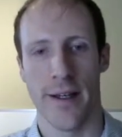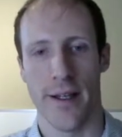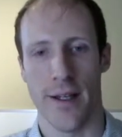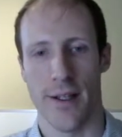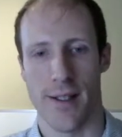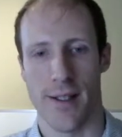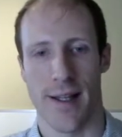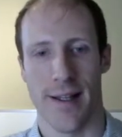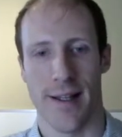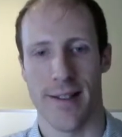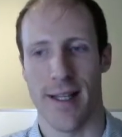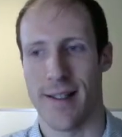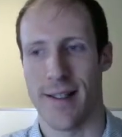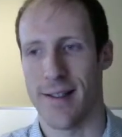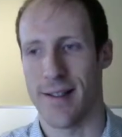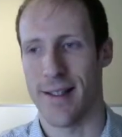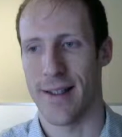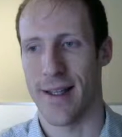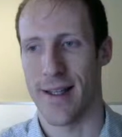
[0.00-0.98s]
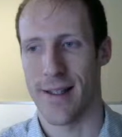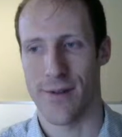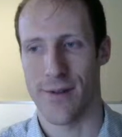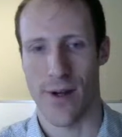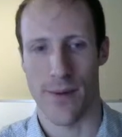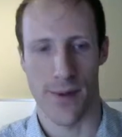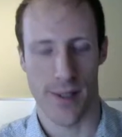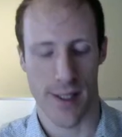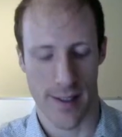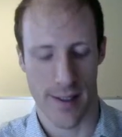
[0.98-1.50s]
using the adjacency list
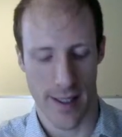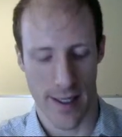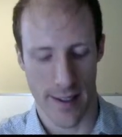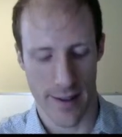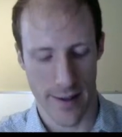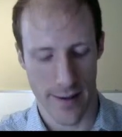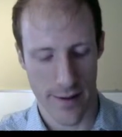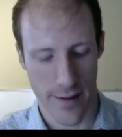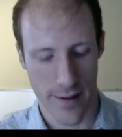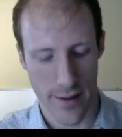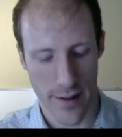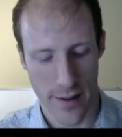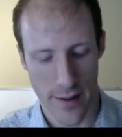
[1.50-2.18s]
representation,